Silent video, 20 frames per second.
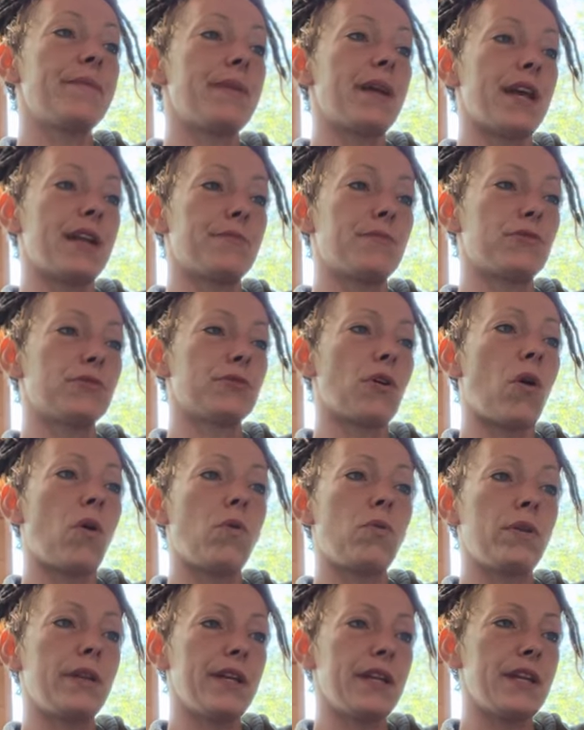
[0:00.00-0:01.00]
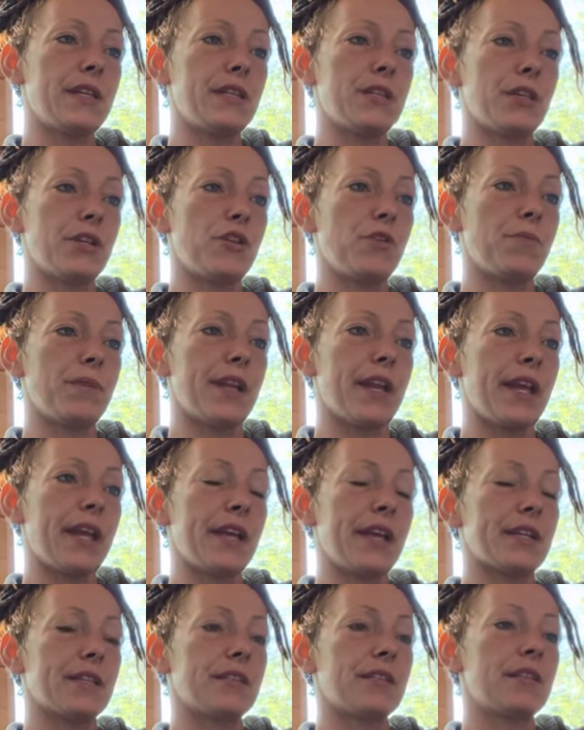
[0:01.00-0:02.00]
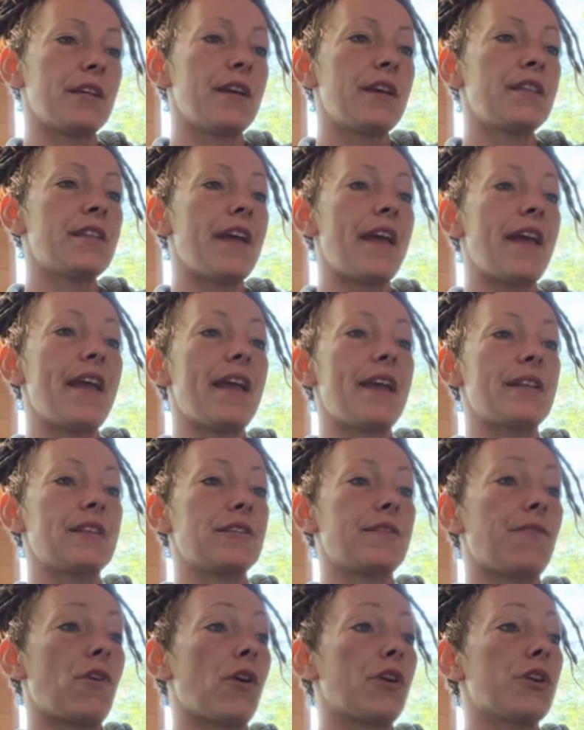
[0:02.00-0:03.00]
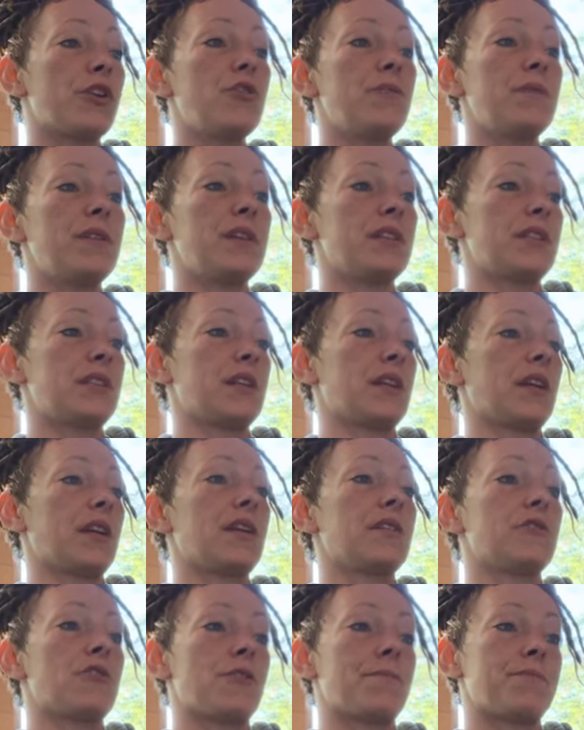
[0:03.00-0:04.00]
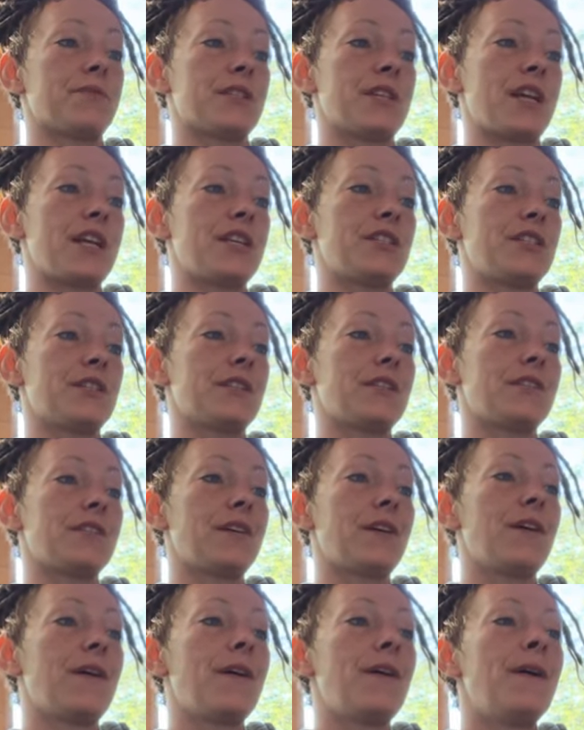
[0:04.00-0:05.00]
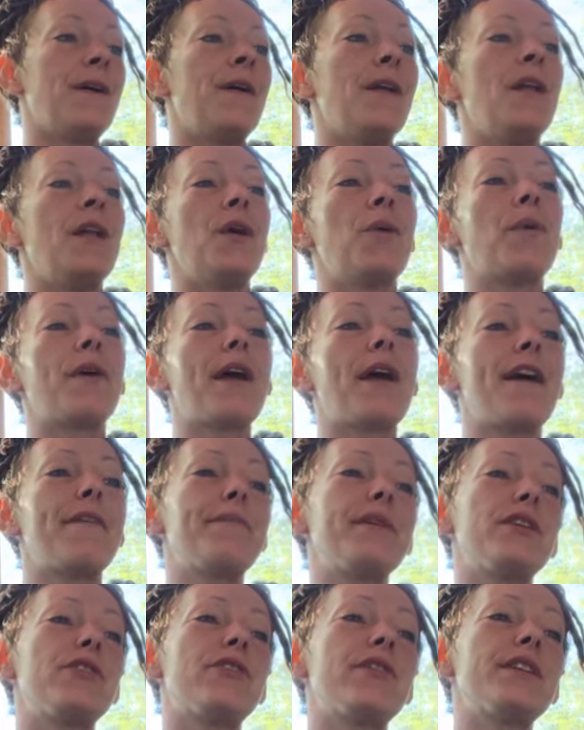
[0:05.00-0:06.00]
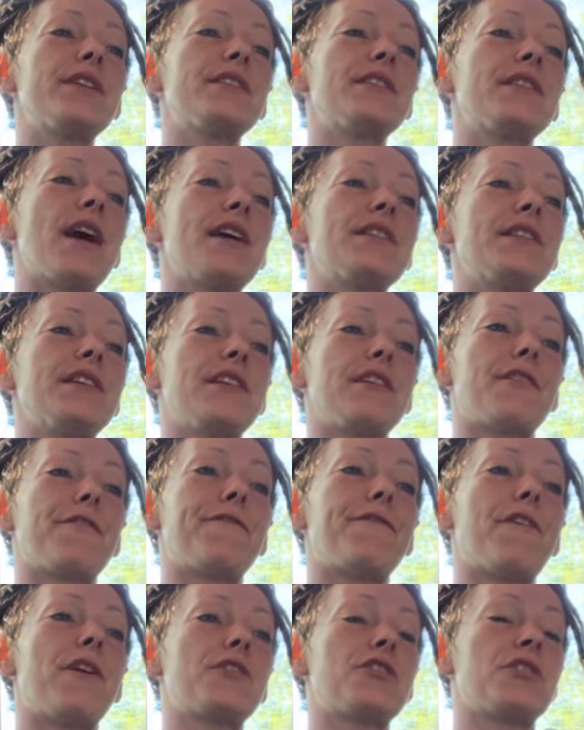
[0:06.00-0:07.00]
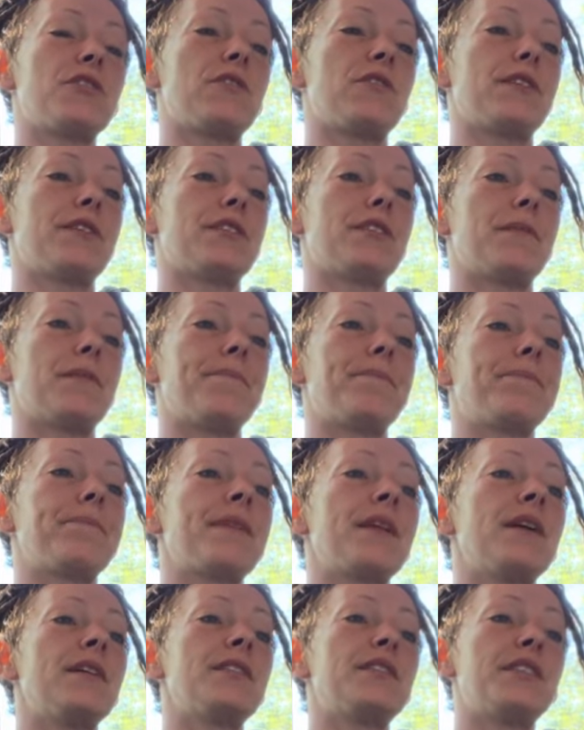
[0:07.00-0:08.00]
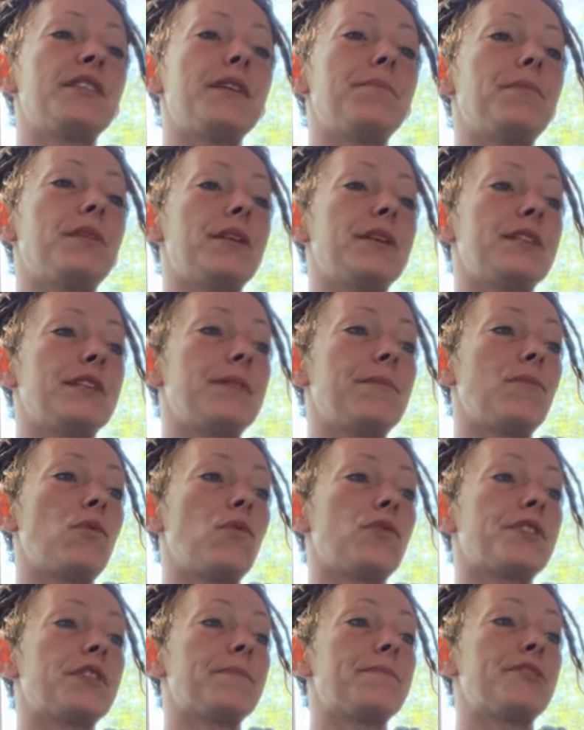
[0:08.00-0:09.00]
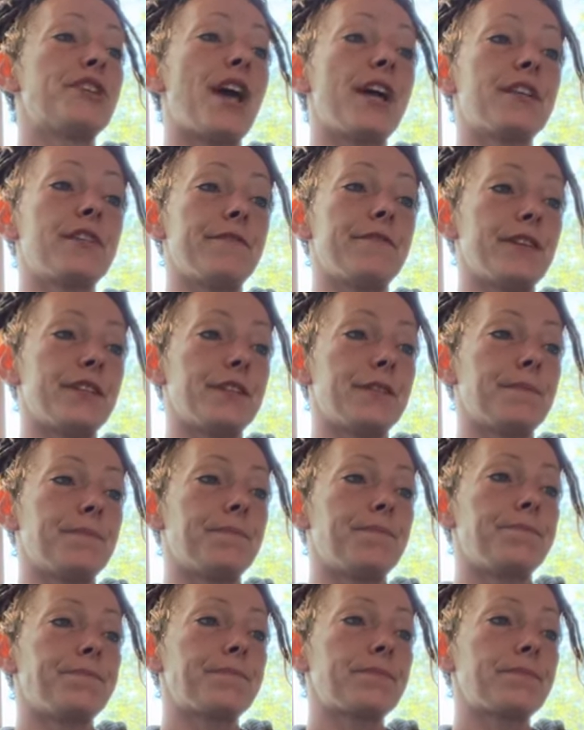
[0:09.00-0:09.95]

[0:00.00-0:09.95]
animals wholly into human hands, the hands of our humanistic interpretations. What I have been criticizing is functionalism, symbolism, or subjectivism